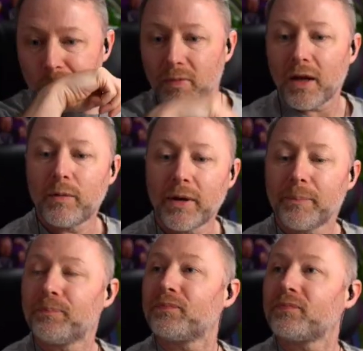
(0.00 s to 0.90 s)
Anyway.
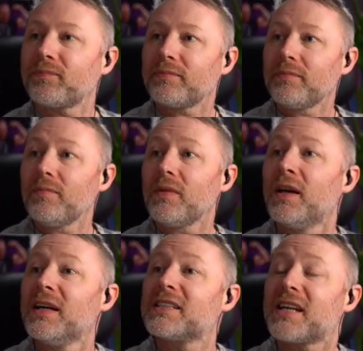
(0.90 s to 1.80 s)

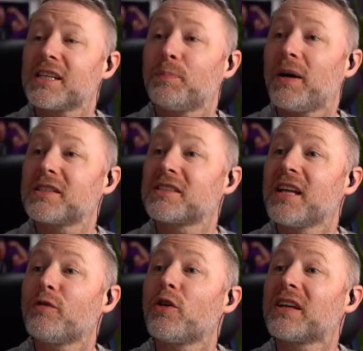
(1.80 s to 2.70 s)
Sass Pass
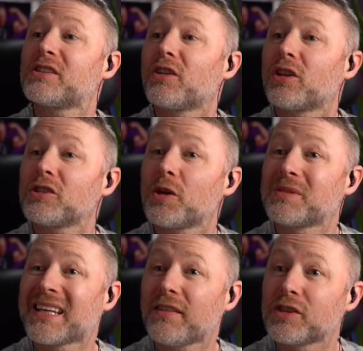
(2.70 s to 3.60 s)
Snafu, thanks for subs
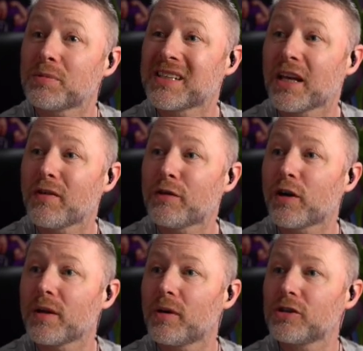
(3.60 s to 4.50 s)
and gift subs. Thank you very
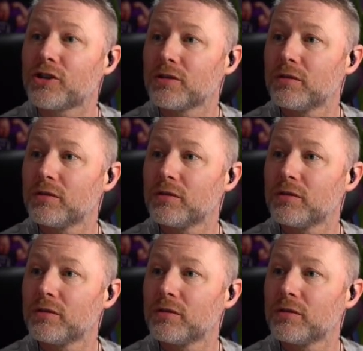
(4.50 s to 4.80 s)
fucking much.